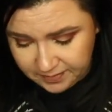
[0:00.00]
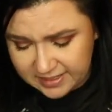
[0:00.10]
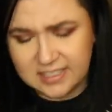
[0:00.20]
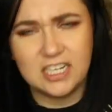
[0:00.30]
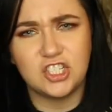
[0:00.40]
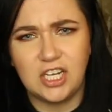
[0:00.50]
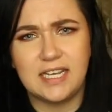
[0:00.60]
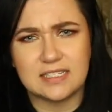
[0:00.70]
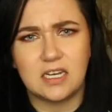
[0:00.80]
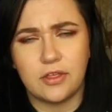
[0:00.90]
City Chic
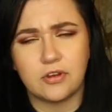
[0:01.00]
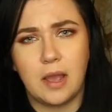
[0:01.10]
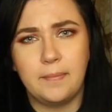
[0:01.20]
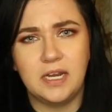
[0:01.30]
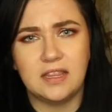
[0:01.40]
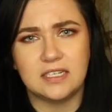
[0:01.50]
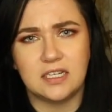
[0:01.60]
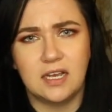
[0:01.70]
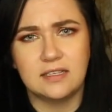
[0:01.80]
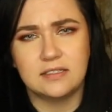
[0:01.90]
is another company that
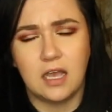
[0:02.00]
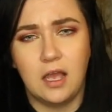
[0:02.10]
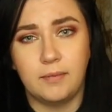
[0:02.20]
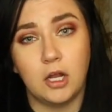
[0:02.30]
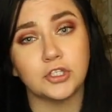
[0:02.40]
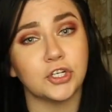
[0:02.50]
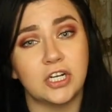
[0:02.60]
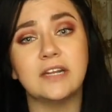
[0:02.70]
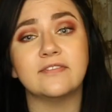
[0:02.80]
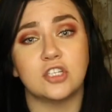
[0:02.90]
does
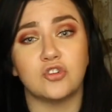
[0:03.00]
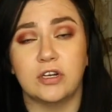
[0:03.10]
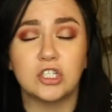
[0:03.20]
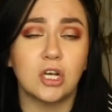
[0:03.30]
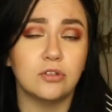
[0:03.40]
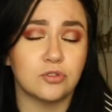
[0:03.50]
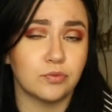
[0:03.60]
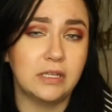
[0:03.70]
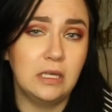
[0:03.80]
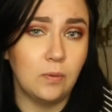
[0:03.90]
alternatives to trench coats
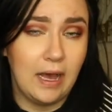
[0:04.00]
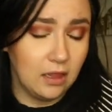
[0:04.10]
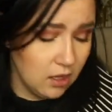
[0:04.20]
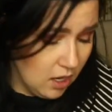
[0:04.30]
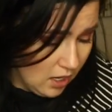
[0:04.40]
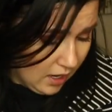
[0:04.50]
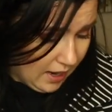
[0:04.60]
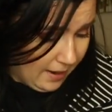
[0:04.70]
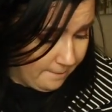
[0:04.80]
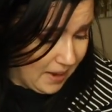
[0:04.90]
really well.
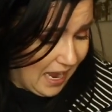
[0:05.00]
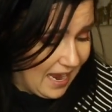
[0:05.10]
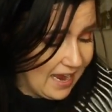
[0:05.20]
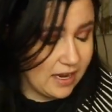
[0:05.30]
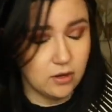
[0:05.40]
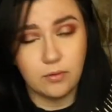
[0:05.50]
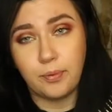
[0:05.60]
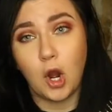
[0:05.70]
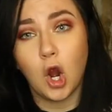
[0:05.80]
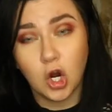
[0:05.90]
I
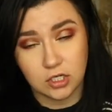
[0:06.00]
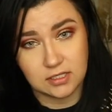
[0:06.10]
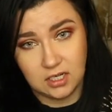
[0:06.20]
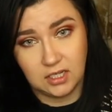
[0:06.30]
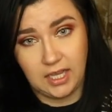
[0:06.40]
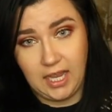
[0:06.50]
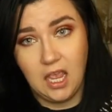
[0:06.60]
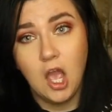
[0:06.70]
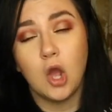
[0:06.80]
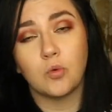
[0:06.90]
personally
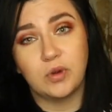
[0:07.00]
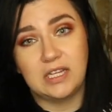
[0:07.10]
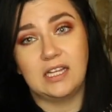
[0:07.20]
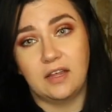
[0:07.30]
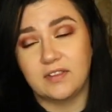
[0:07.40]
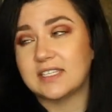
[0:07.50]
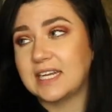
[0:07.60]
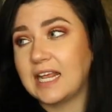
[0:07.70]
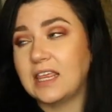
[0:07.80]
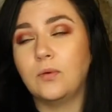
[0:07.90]
really love this,
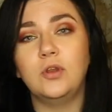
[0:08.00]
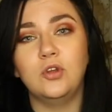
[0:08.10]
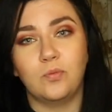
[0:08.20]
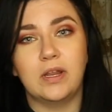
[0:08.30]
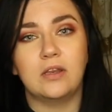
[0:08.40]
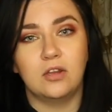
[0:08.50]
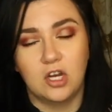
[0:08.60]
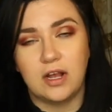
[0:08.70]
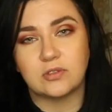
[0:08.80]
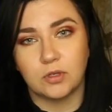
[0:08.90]
and I think when you
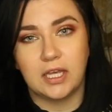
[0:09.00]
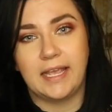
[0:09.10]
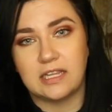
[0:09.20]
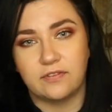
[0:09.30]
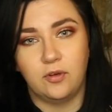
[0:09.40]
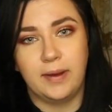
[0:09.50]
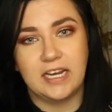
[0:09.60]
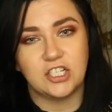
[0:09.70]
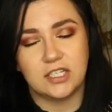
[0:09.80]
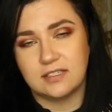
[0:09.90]
know, as we're looking at the full
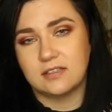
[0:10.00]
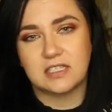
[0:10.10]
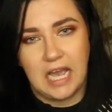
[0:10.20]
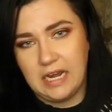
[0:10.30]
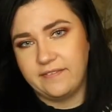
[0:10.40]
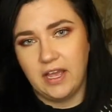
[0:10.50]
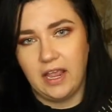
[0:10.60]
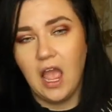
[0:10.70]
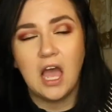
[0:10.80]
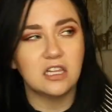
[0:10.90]
body shots, this is kind of
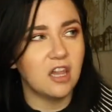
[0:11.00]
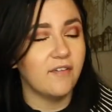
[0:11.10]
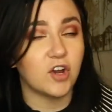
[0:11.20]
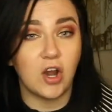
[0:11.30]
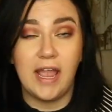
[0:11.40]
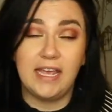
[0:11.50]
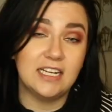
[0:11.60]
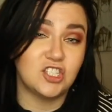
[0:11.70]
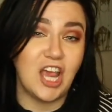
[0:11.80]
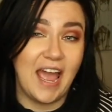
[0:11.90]
a love it or hate
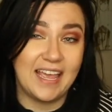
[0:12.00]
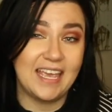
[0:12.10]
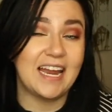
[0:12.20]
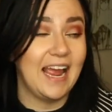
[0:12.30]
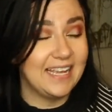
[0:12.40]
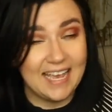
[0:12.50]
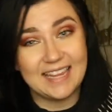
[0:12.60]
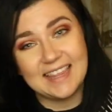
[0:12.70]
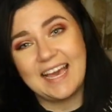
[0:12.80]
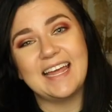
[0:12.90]
it jacket. I
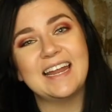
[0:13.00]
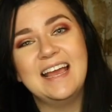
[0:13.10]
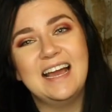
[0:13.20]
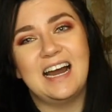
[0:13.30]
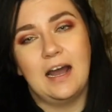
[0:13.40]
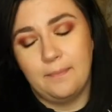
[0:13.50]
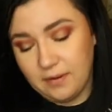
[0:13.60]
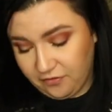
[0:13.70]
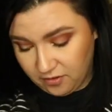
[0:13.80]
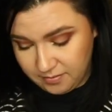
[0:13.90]
get that,
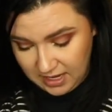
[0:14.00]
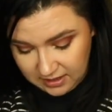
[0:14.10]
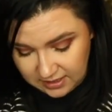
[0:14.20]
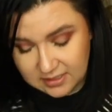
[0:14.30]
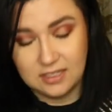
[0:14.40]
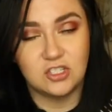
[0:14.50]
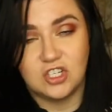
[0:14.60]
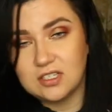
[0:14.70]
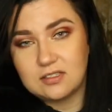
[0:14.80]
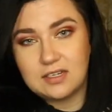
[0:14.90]
but for me, this is
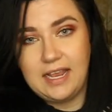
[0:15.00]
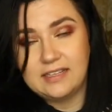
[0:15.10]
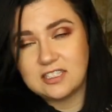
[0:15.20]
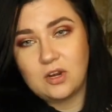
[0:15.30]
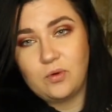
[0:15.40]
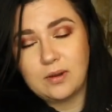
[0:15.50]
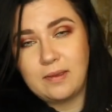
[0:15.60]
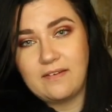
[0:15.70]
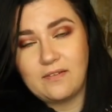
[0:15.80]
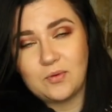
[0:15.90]
just hands down one of
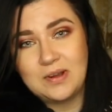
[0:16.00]
my favorite